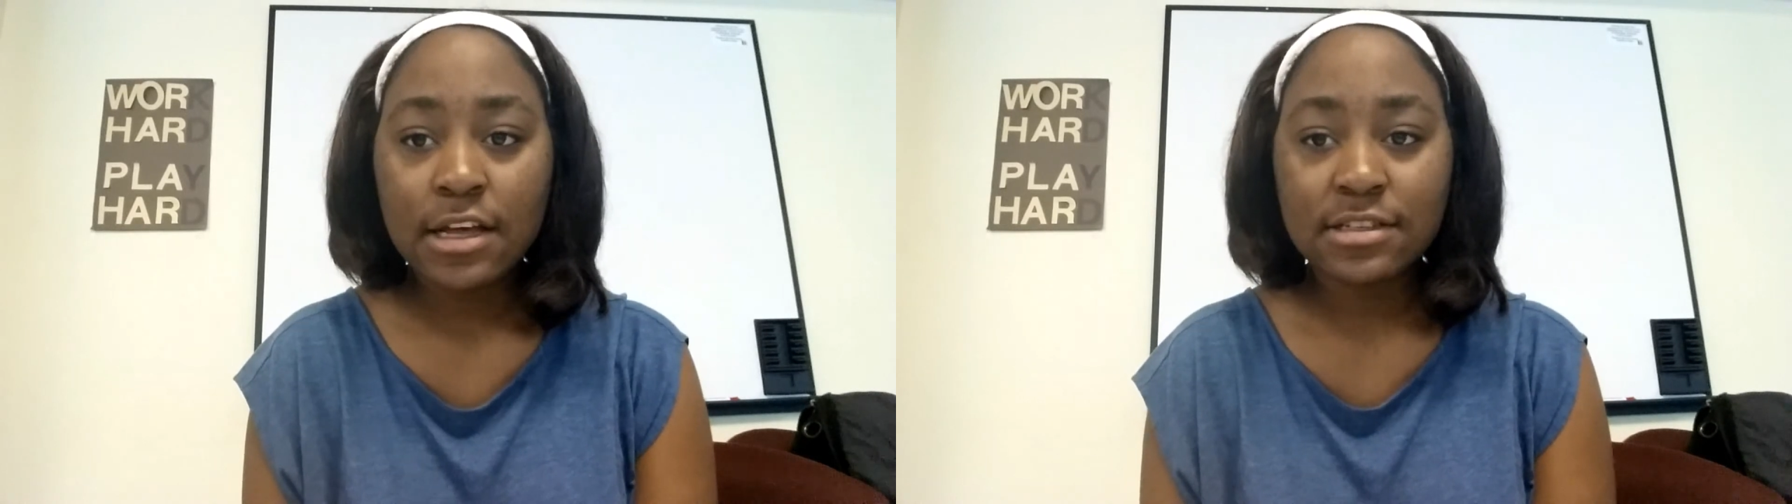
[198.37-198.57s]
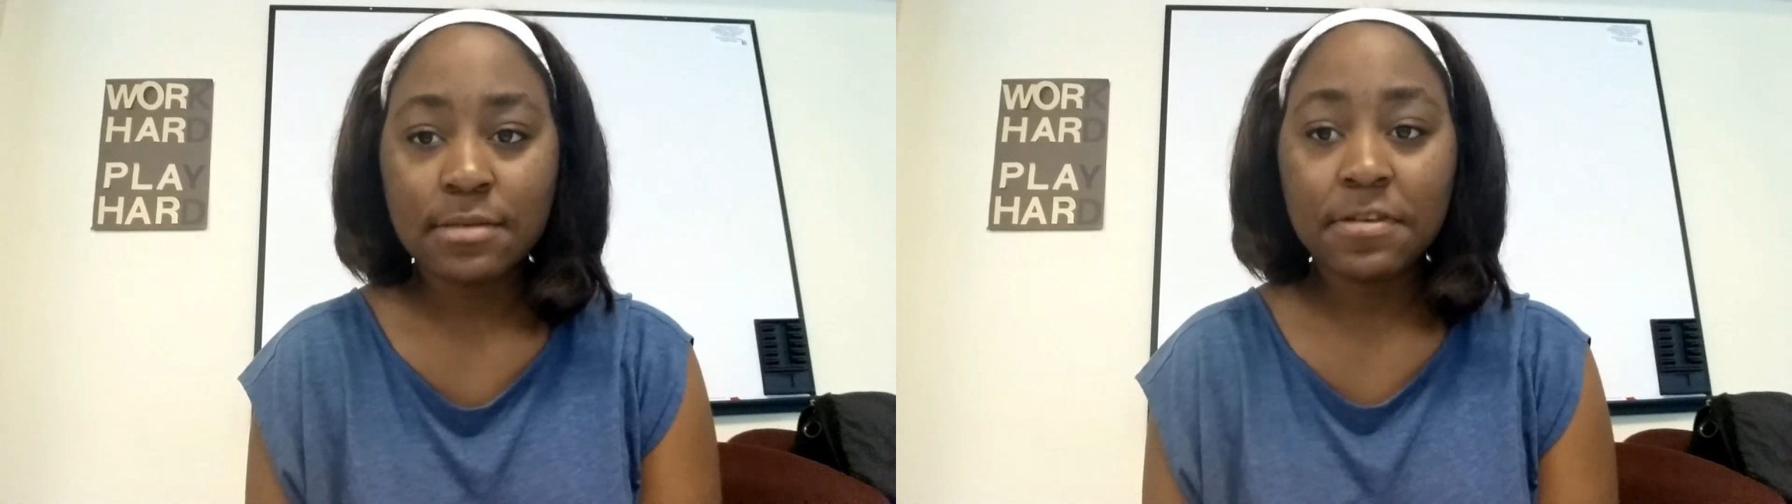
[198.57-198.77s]

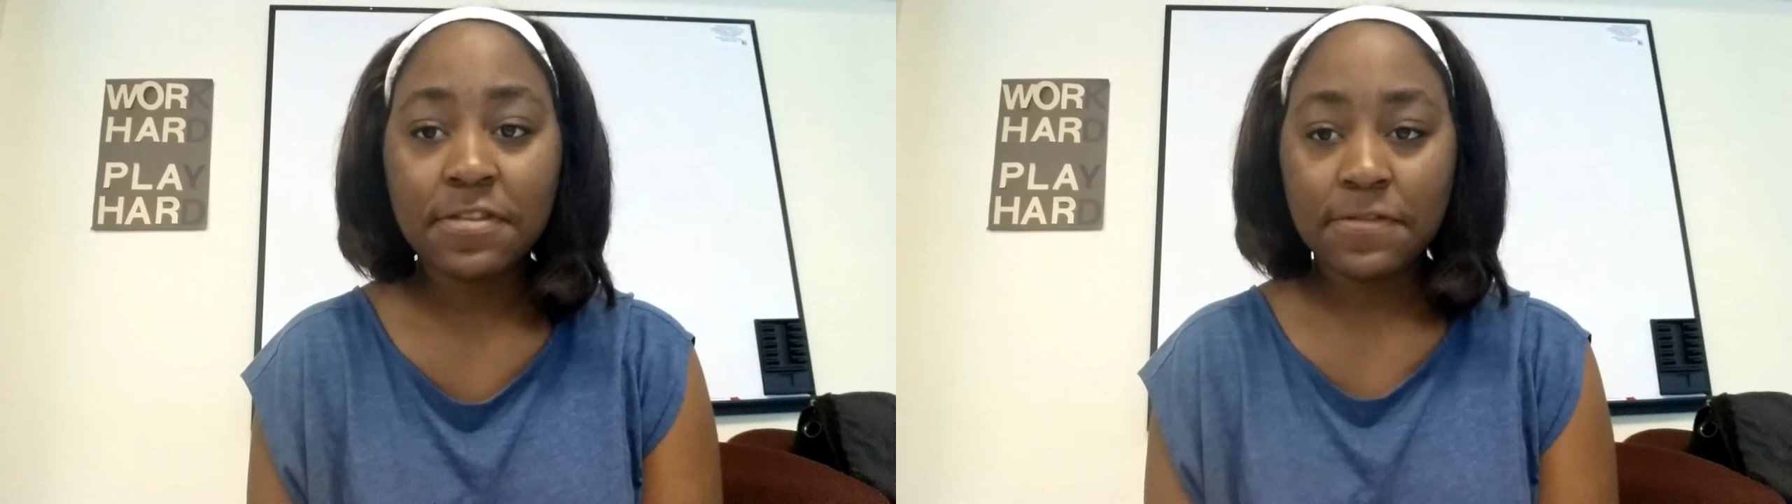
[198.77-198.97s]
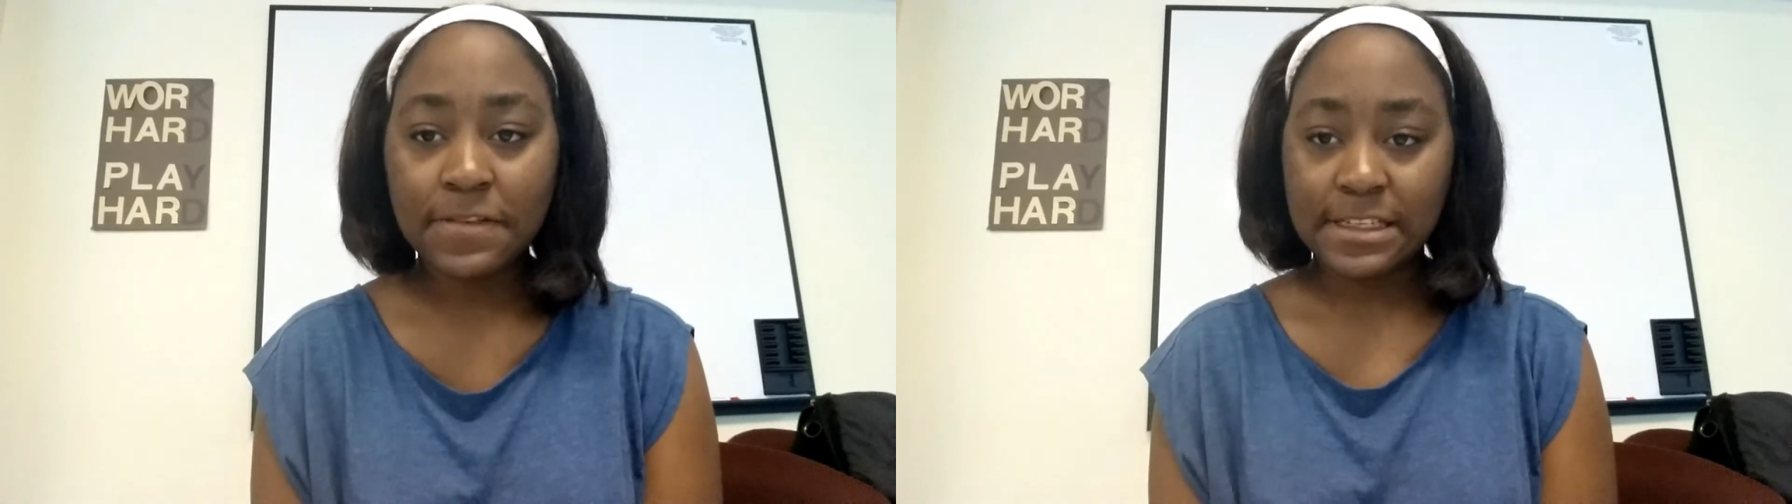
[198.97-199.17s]
some of
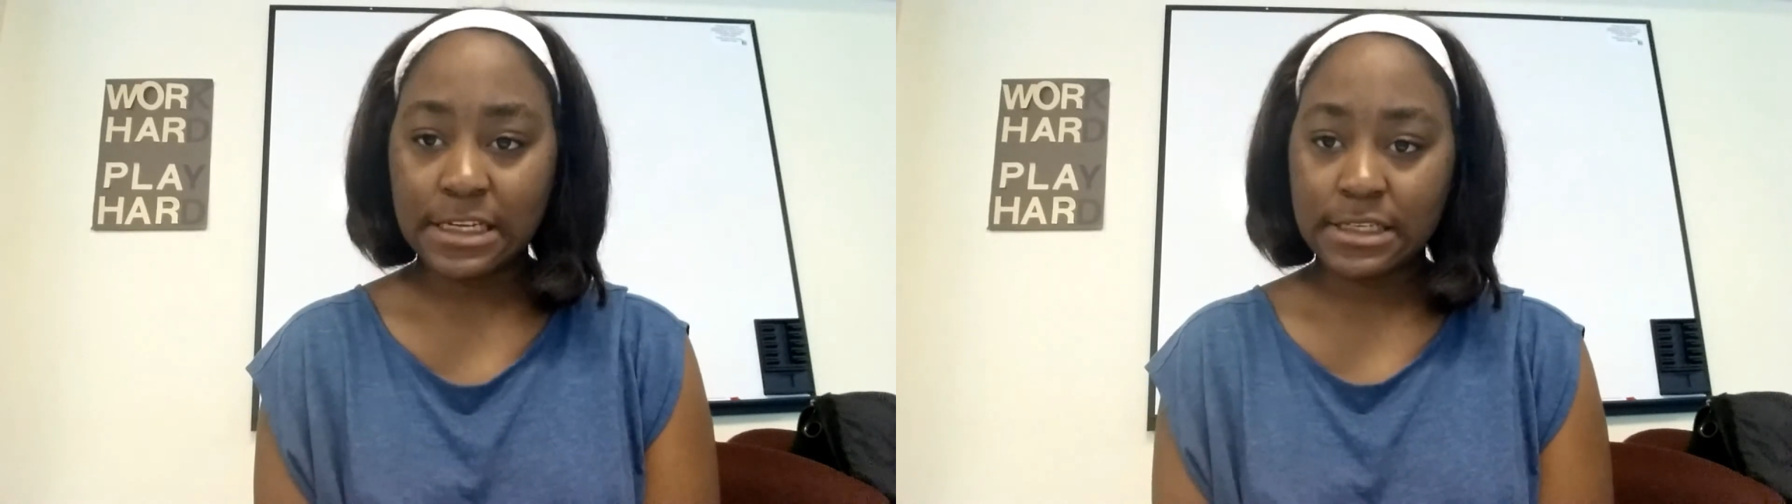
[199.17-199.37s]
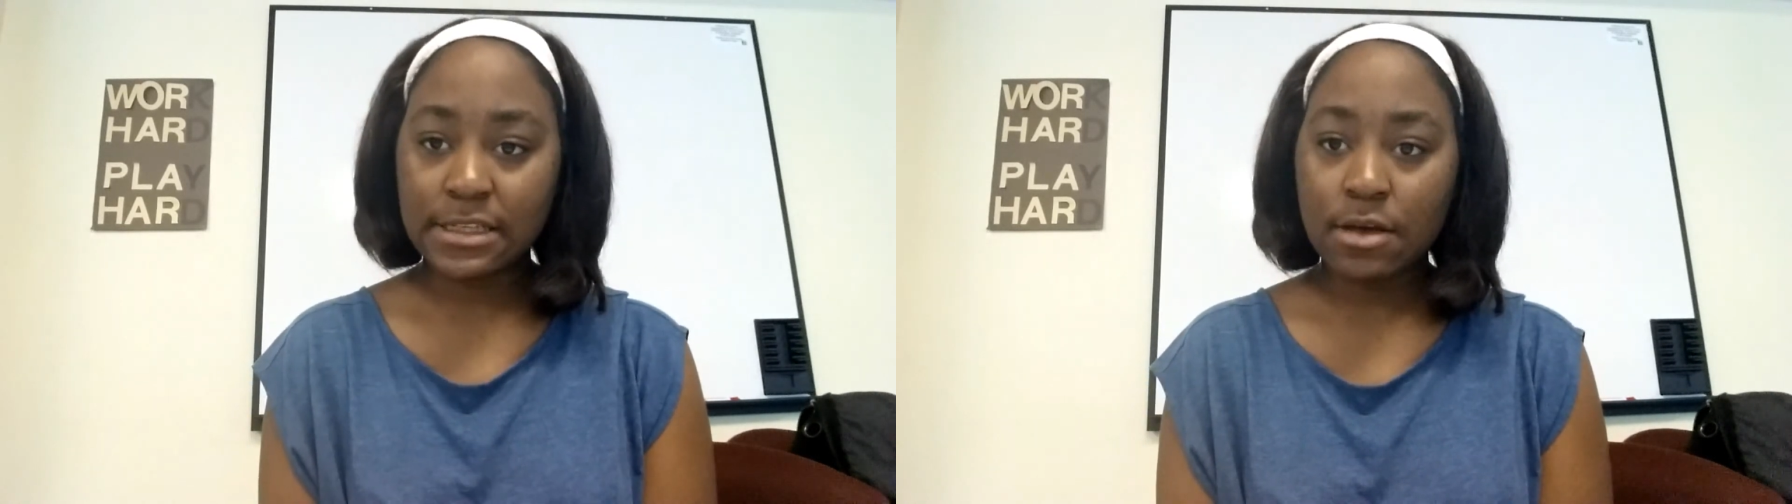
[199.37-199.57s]
the
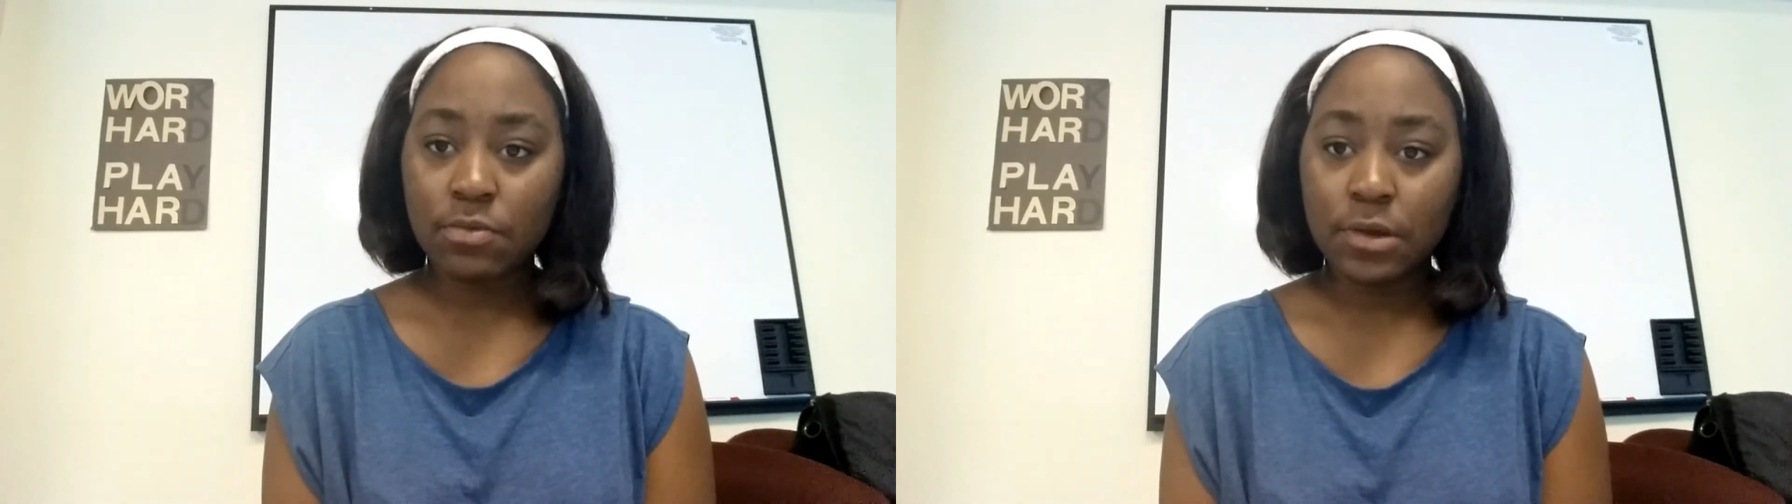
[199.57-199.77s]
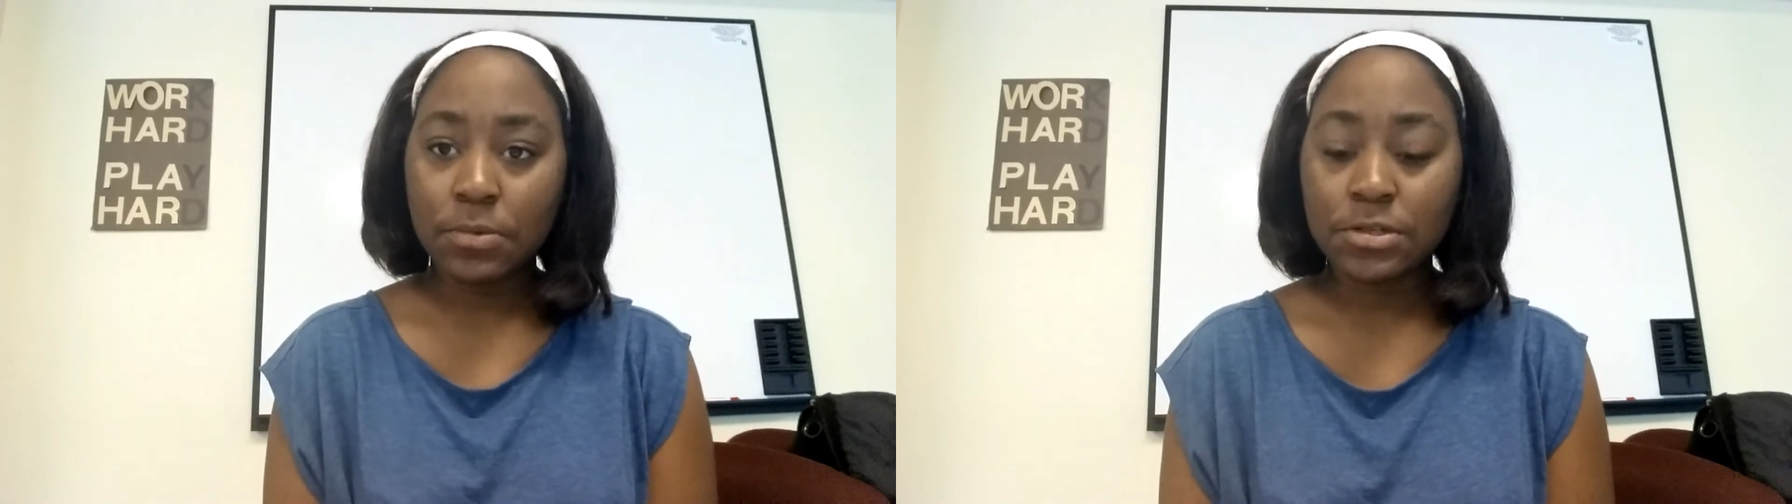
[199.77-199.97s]
physics
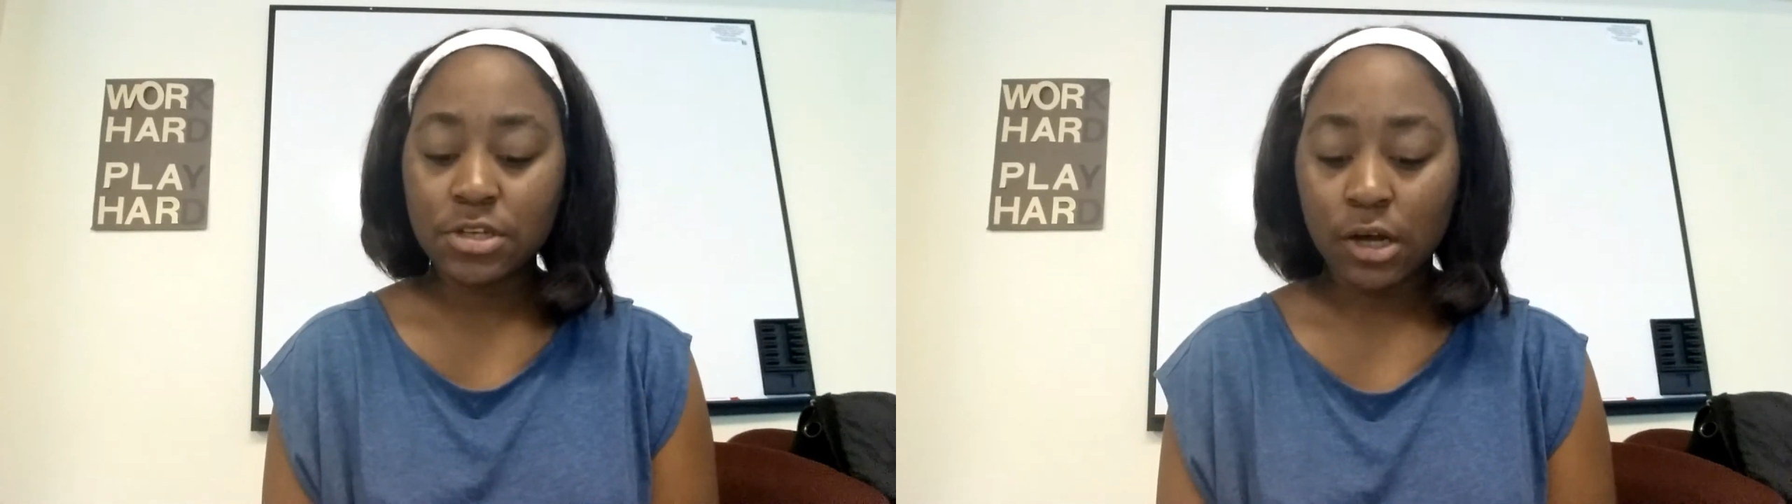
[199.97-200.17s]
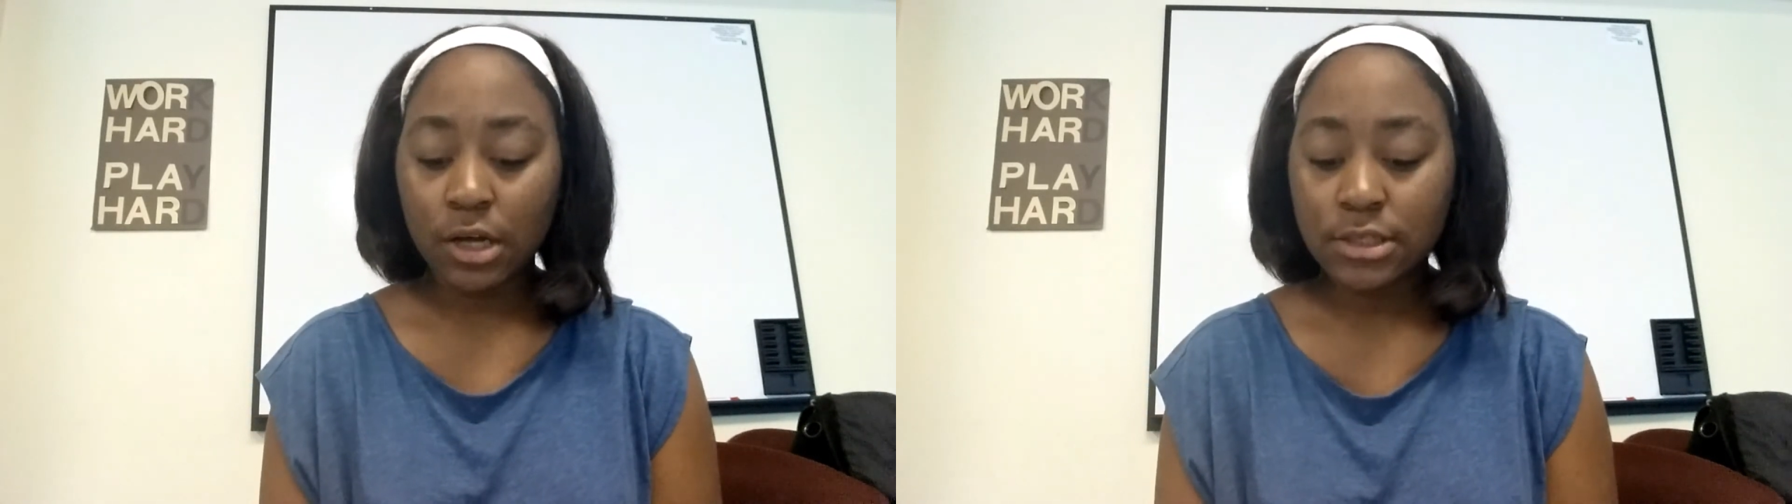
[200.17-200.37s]
that we were
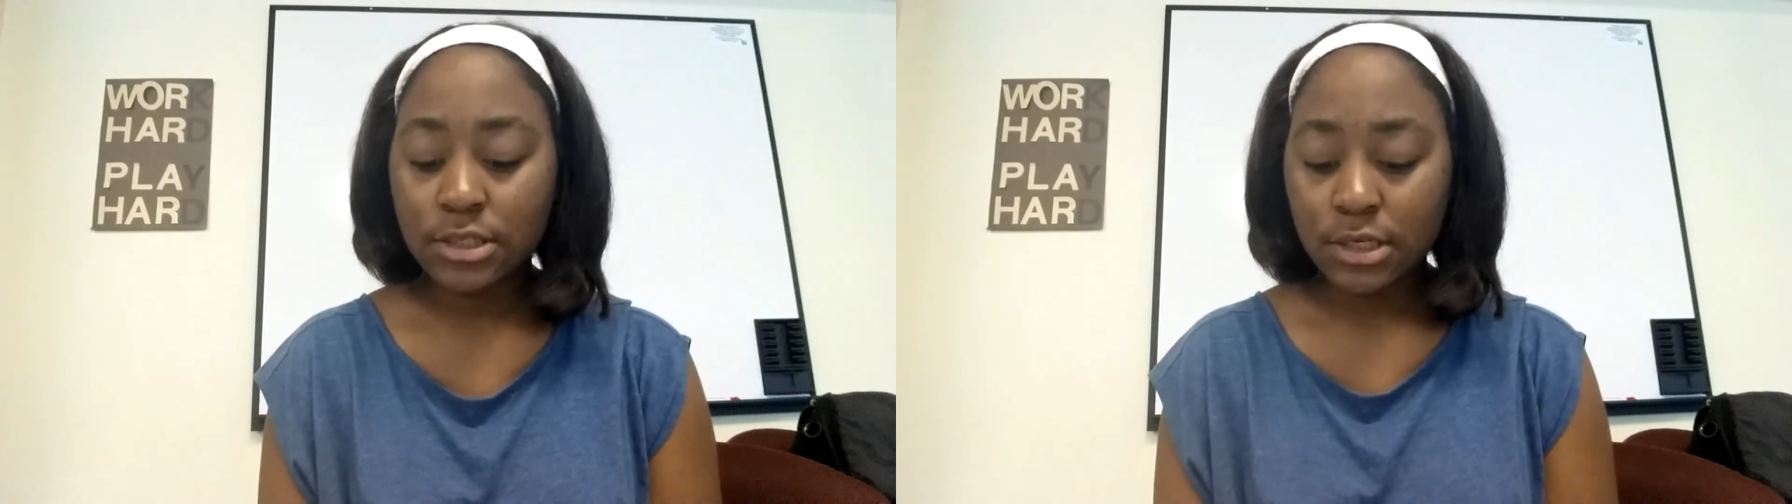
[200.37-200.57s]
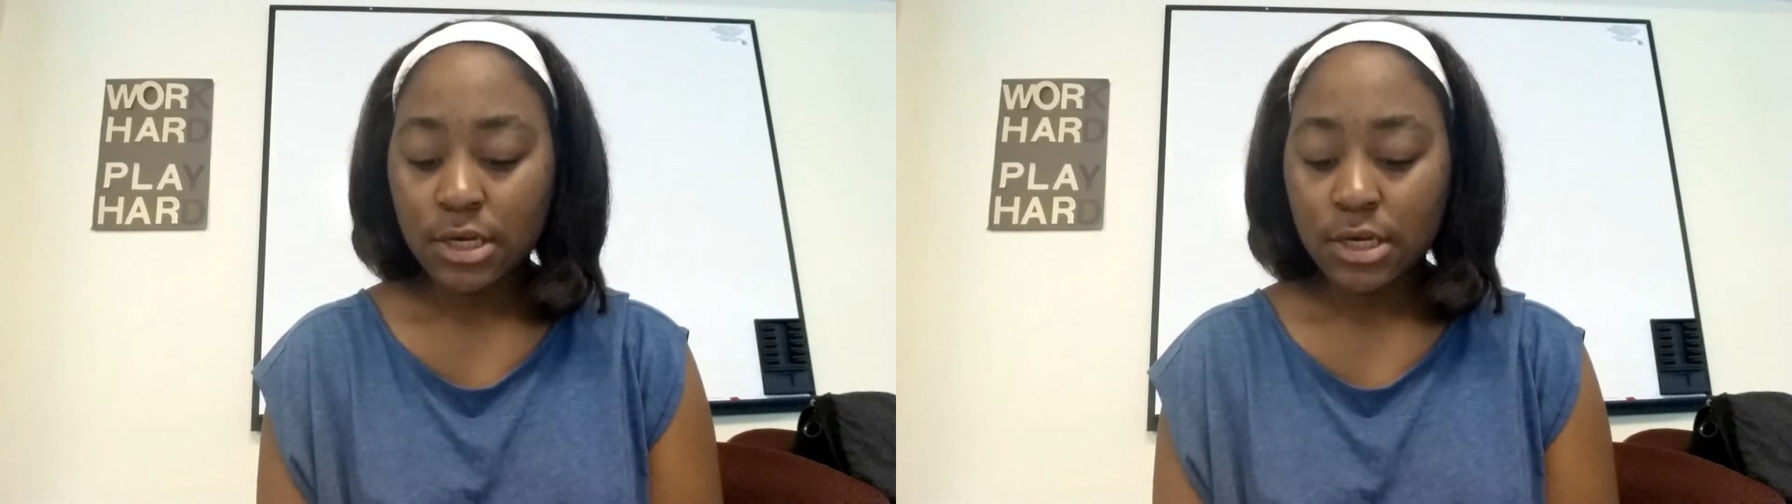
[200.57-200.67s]
taught.